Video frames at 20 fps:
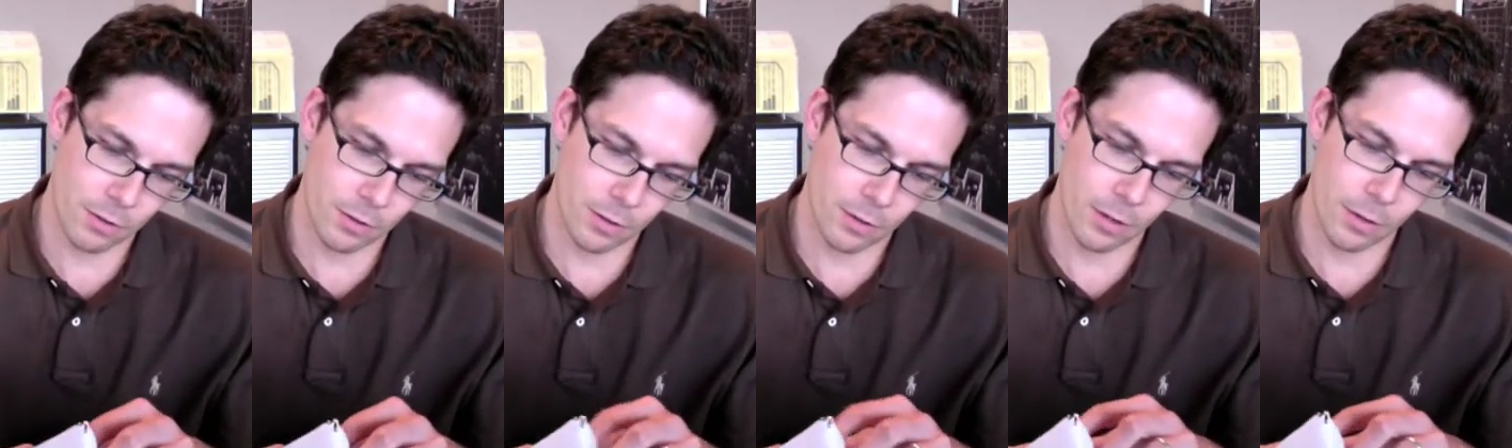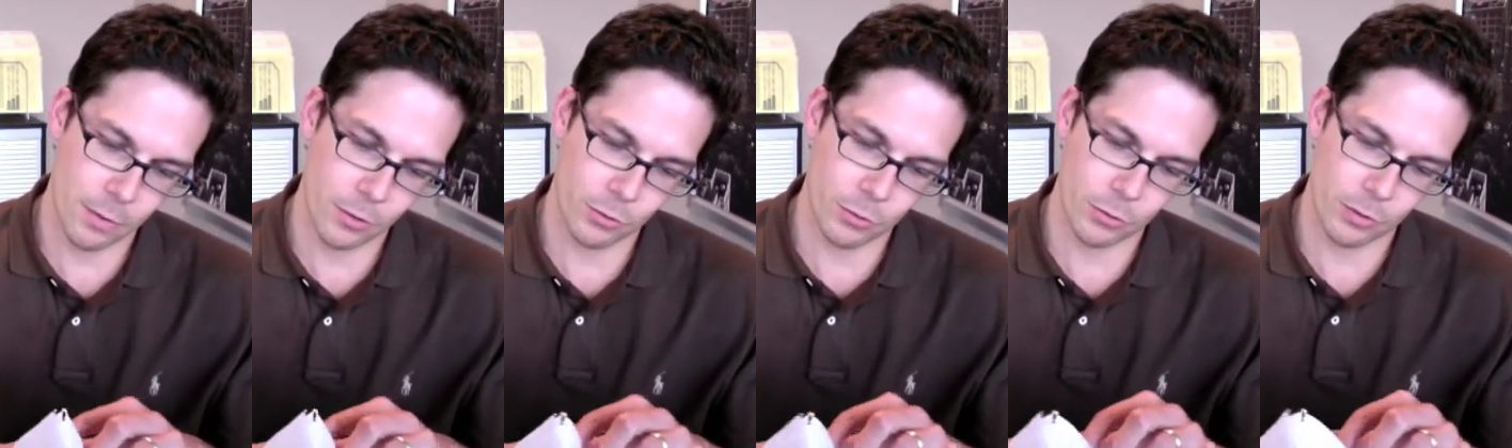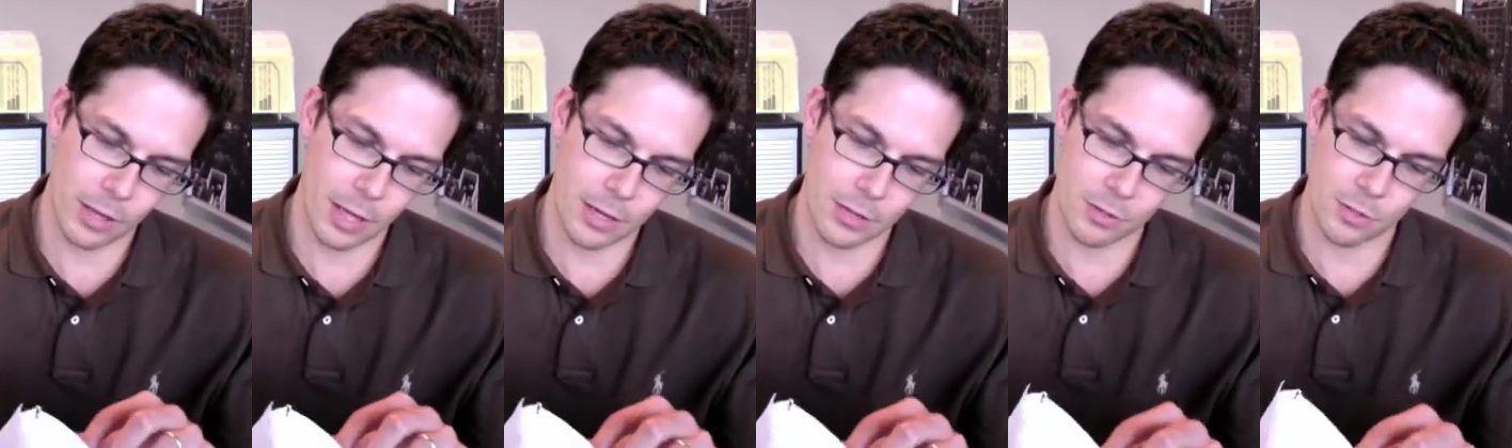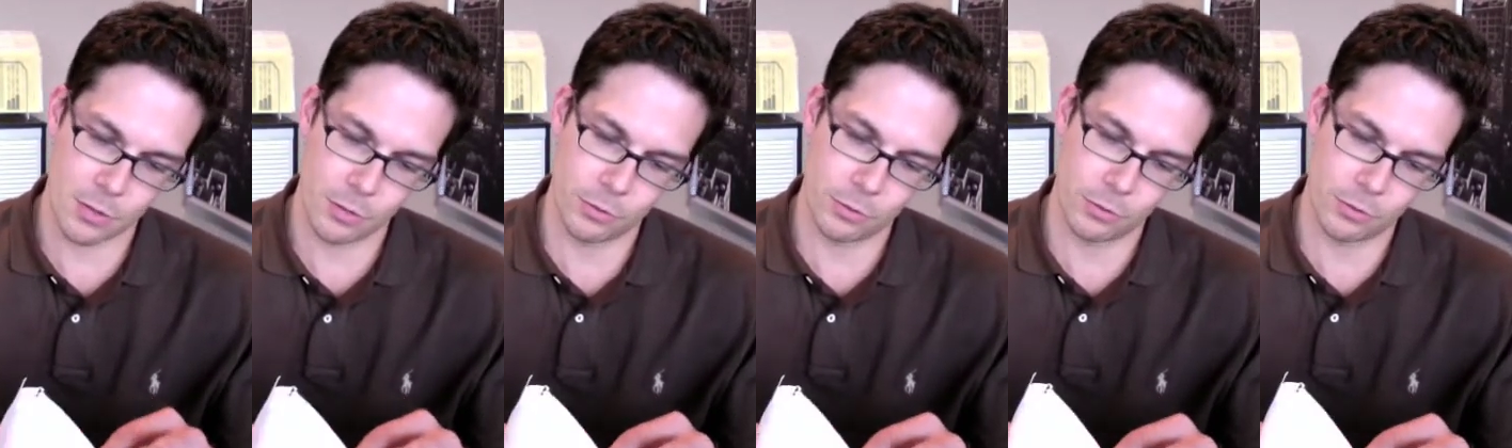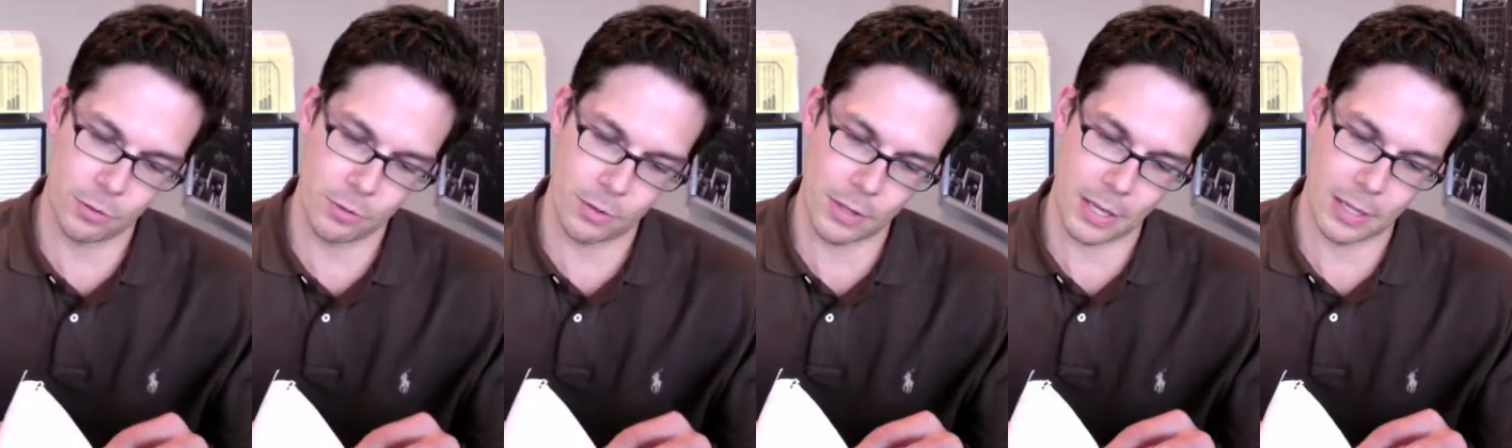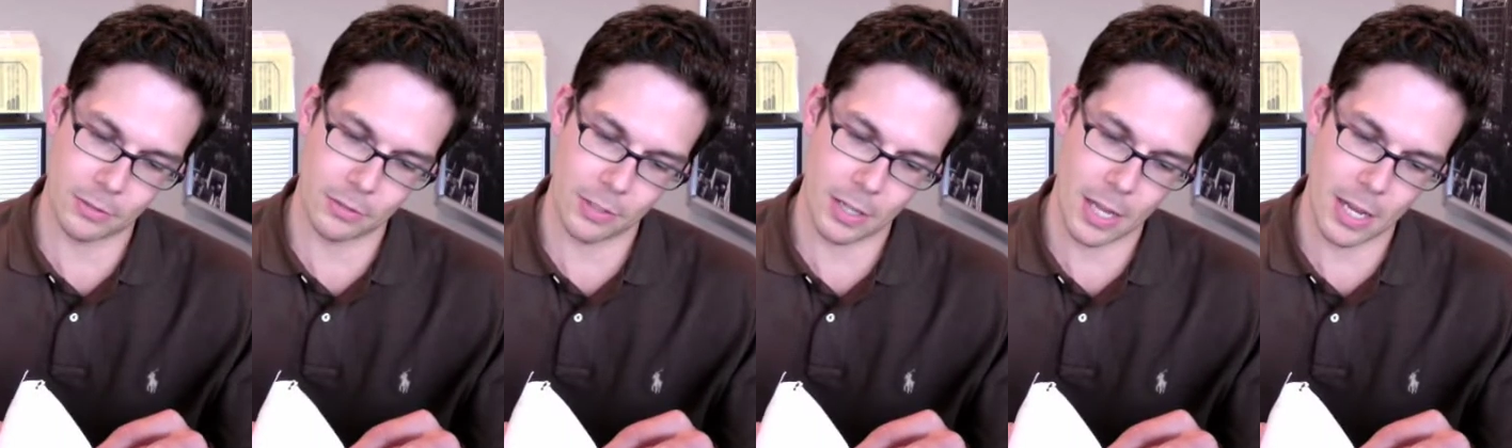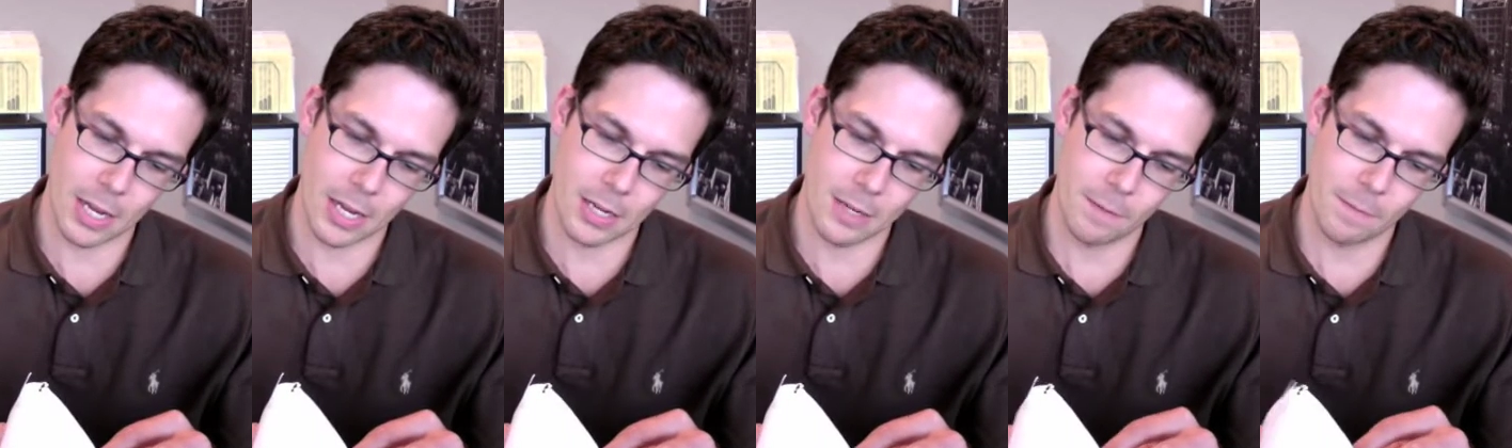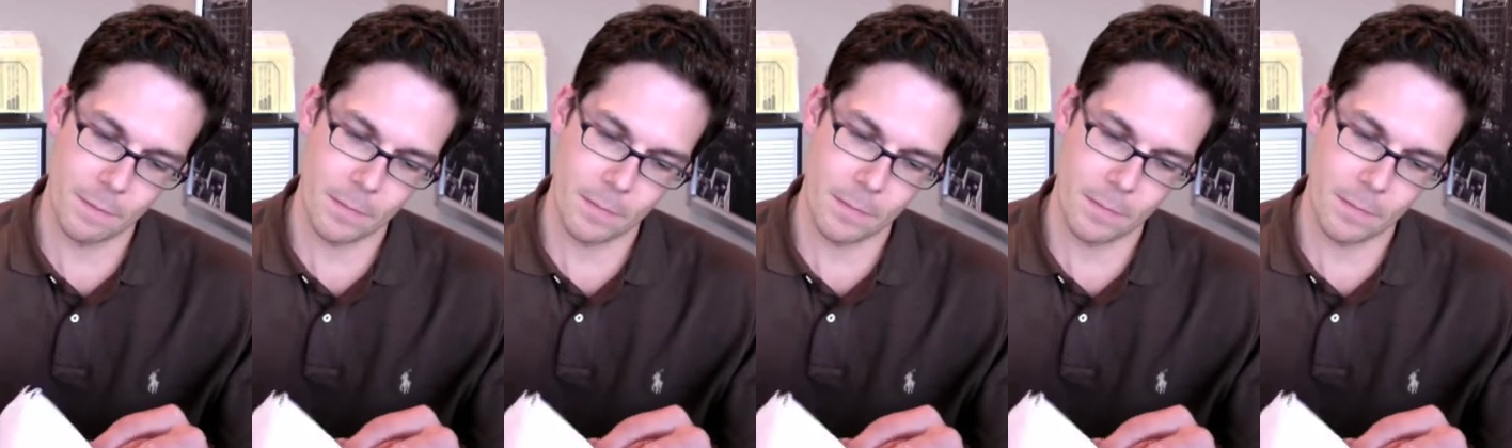Or no, this was last year. This is 2008.